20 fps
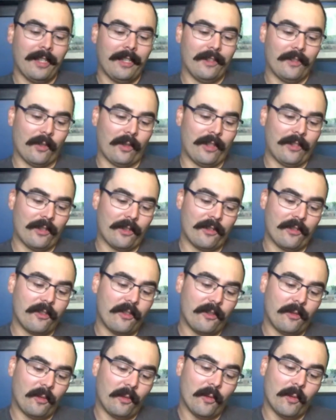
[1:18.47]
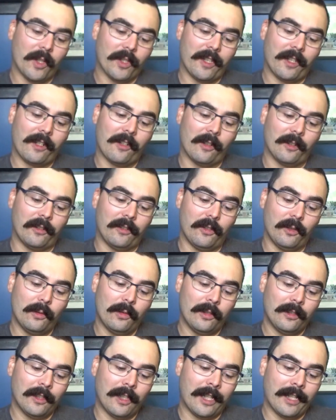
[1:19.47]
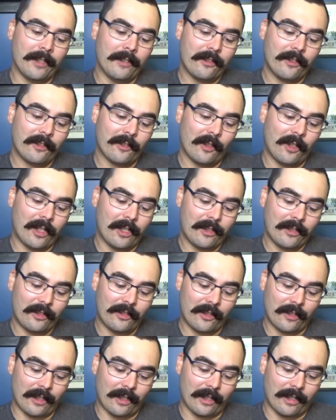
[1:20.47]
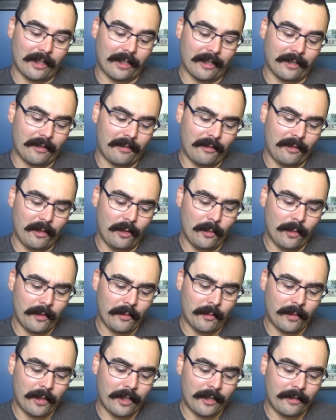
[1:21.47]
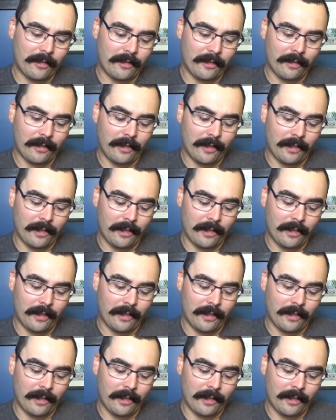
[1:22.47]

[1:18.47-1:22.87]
So these are what they call dual line slots, 2-in-1